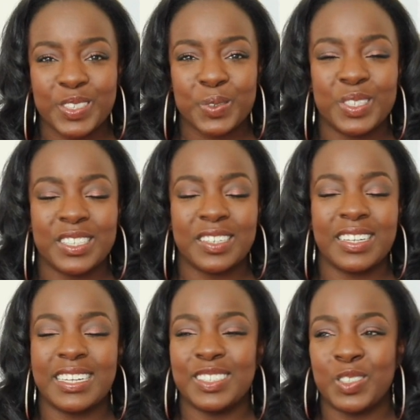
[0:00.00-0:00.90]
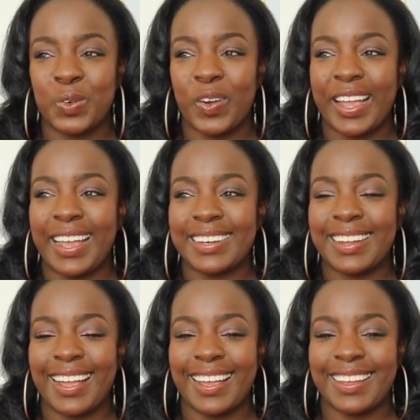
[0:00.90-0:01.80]
you still enjoy it.
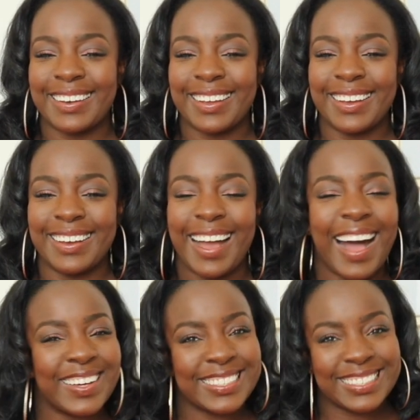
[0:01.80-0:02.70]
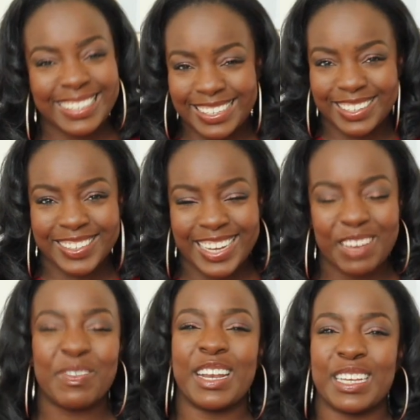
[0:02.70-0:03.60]
And uh, I'll see you
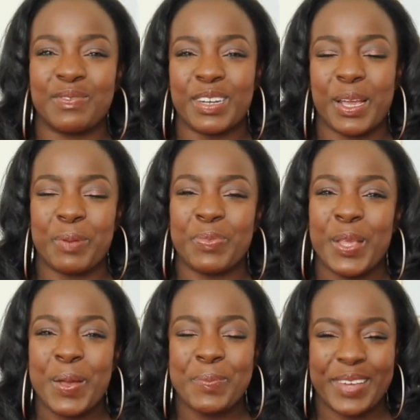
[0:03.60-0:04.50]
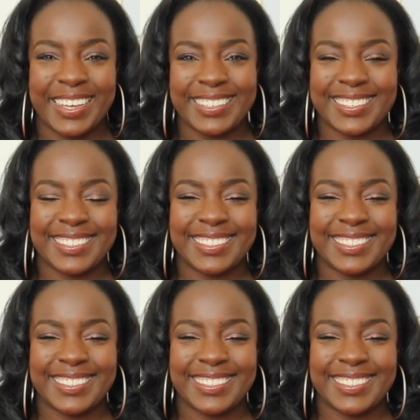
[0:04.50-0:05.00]
in my next video. Peace.